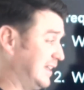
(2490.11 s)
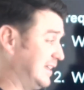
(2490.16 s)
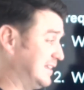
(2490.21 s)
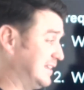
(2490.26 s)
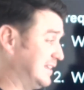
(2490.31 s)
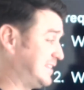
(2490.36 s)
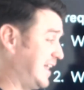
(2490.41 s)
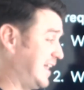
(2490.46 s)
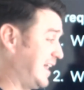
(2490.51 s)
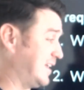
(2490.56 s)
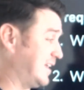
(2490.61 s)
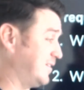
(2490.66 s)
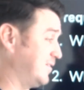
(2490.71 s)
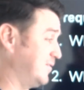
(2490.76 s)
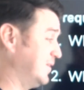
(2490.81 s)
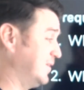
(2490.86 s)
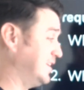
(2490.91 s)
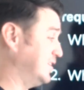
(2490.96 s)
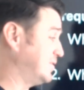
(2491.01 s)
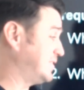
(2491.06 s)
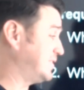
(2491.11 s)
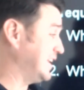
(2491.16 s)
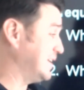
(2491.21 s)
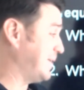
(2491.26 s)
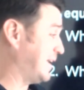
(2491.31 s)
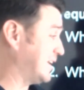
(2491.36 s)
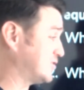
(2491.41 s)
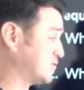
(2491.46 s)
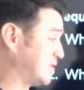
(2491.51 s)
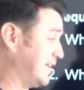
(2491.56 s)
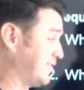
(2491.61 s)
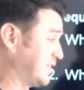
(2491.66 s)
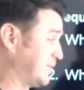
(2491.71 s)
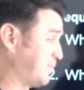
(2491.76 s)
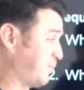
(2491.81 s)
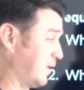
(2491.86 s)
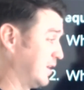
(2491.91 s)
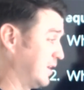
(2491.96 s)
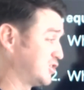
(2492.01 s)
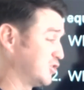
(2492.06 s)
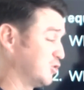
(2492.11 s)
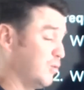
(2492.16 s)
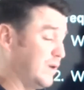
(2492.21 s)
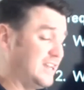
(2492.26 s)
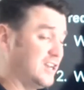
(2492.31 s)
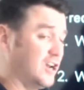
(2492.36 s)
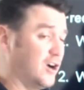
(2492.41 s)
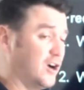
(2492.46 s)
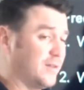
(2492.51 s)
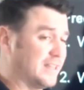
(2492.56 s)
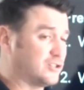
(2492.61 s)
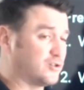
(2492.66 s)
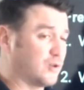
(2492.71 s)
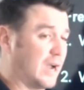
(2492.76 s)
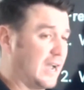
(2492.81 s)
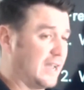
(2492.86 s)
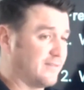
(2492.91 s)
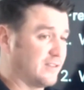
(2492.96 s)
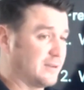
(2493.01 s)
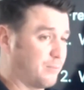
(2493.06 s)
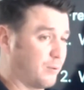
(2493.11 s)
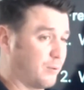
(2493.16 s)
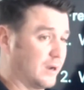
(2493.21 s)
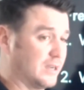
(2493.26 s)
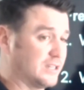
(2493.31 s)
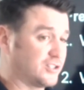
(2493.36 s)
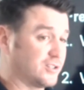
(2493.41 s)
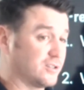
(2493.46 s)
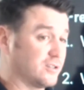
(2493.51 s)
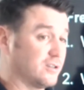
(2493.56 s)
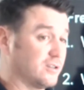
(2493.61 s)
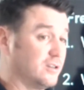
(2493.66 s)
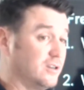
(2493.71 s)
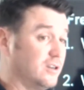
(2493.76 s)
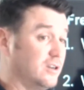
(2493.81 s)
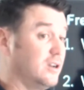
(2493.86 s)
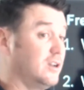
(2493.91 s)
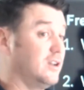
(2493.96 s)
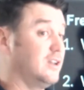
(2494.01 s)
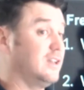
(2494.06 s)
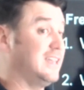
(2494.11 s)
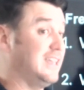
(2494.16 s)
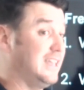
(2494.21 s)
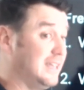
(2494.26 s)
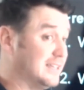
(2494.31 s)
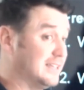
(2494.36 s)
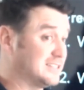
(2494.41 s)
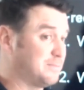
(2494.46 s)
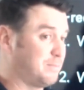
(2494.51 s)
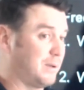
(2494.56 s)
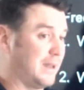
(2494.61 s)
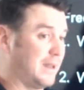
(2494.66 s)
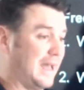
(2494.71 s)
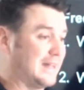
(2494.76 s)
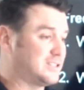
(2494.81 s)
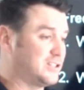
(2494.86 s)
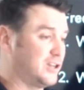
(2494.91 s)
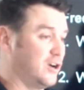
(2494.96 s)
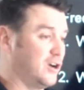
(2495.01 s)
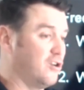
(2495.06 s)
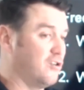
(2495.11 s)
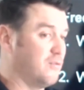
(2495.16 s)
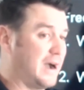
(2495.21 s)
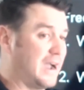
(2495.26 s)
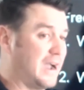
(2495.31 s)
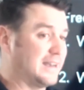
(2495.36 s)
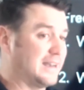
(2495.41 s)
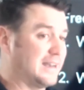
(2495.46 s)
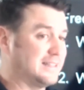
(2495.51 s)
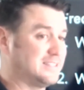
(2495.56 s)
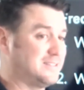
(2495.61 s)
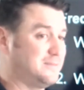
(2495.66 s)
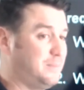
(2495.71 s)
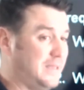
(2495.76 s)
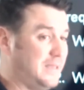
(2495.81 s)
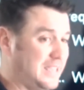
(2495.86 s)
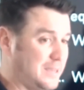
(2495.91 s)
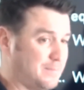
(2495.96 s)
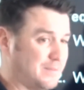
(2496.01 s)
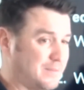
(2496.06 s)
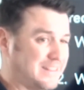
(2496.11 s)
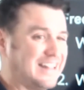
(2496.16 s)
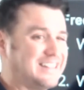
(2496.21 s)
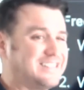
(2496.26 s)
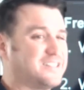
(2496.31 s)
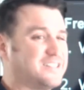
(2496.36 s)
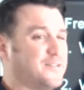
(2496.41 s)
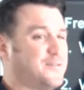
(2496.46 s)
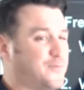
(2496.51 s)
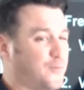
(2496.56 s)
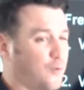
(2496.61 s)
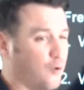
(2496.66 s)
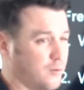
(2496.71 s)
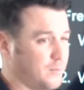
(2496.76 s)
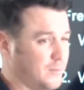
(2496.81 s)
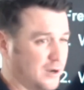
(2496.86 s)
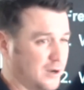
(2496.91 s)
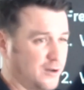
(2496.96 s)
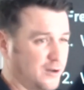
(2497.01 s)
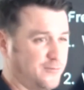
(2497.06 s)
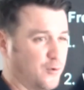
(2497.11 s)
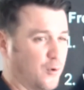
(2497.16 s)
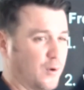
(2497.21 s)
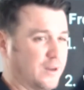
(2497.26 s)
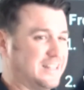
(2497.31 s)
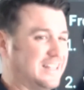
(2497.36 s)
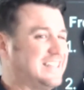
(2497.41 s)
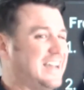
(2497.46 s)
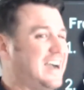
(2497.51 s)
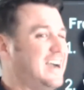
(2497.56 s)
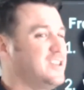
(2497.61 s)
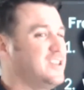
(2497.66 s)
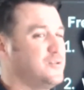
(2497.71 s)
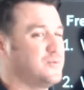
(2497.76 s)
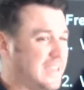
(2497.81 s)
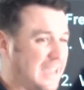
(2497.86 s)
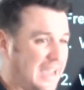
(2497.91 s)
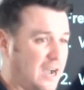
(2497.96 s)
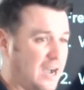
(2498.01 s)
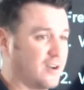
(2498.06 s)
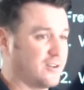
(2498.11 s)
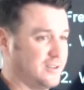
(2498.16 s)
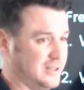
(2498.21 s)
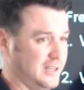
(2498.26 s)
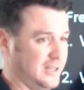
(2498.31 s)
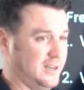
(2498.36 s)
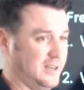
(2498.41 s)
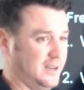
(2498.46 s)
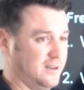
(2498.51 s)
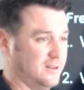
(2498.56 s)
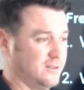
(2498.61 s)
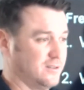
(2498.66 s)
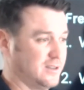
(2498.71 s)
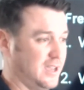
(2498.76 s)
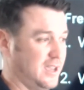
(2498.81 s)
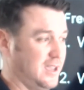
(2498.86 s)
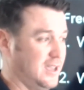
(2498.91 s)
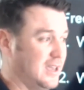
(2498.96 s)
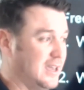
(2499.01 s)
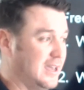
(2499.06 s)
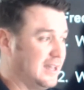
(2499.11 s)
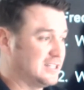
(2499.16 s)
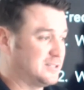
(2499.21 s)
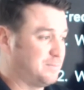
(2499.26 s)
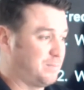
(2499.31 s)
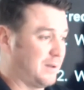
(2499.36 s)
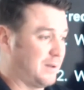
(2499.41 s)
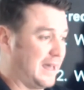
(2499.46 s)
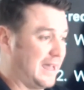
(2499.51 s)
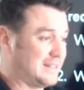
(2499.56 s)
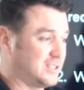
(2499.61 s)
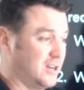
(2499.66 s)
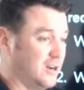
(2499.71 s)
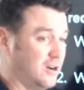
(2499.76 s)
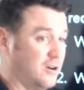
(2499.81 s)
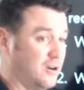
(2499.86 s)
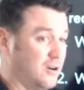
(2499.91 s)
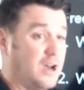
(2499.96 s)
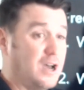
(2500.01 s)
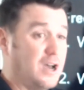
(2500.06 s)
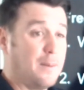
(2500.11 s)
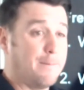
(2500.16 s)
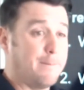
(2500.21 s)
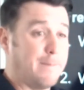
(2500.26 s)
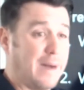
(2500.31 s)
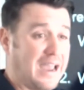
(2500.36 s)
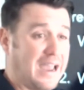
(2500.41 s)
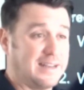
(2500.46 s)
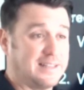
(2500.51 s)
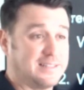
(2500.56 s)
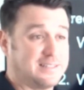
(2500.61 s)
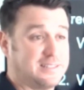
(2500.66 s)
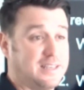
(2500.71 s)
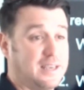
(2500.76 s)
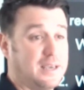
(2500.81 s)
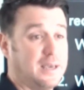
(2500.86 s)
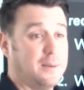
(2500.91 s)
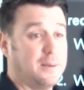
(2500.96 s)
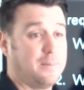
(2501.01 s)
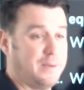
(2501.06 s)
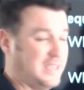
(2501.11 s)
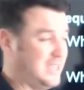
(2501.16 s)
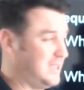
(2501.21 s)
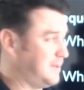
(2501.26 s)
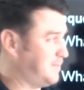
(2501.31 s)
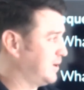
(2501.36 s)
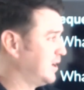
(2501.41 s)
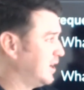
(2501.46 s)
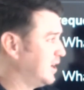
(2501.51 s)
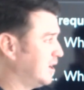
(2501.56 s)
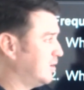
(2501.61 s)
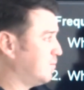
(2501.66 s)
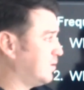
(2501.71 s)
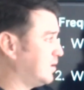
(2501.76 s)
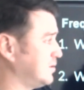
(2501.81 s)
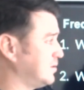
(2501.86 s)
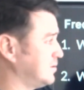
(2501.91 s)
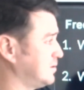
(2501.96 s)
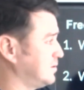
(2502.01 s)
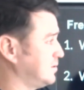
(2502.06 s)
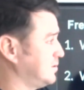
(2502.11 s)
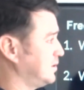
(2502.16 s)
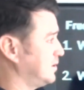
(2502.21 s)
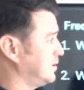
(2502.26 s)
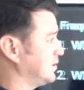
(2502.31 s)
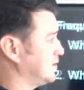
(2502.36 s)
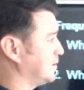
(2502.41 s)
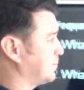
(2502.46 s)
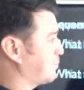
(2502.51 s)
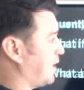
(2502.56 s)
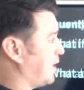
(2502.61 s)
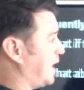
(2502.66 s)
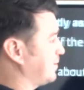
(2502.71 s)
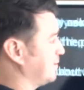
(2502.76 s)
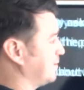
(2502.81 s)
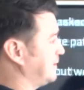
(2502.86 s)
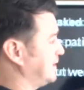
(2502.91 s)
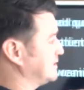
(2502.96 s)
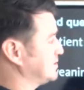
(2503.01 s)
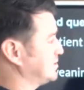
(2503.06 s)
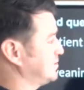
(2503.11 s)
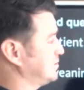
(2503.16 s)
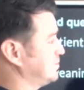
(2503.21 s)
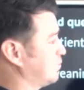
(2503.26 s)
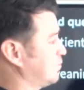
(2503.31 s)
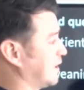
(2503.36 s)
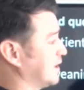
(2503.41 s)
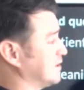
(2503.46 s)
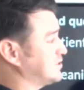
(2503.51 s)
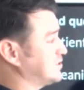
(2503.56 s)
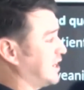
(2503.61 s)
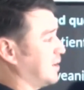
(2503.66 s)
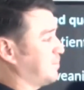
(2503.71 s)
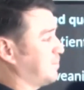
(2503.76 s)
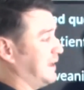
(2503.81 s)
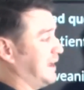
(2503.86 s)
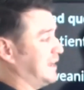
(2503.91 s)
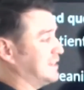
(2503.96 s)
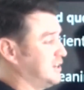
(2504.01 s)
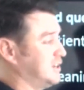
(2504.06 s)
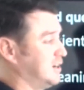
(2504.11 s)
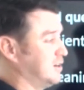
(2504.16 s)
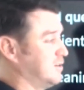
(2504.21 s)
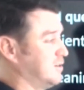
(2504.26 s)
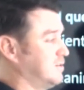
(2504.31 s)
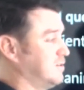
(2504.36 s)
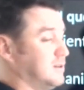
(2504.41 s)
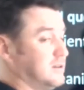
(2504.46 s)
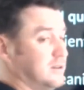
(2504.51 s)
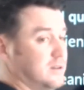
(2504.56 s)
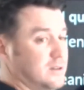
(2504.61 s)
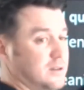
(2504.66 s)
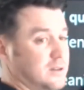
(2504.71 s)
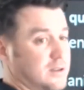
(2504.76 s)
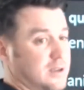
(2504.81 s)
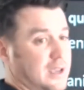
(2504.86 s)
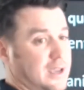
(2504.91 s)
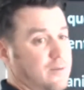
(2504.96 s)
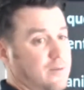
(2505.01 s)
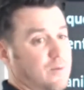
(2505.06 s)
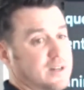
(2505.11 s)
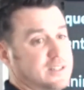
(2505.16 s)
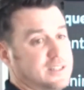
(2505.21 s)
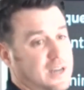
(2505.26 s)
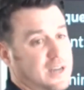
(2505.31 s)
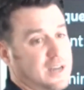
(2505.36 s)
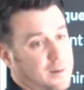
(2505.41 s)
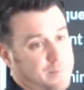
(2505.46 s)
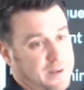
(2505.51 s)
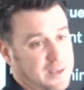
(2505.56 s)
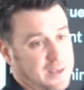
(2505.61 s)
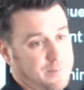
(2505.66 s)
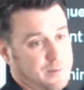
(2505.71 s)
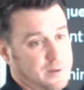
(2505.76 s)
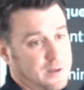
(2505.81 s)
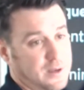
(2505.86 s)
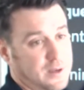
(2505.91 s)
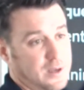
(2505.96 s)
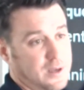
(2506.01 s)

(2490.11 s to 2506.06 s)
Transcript: is that when you think about driving pressure, we know that driving pressure is plateau minus peak. That's the formula for it. That's how you calculate it. Okay. It's plateau minus peak. Well, the problem is where's our plateau and what's our peak?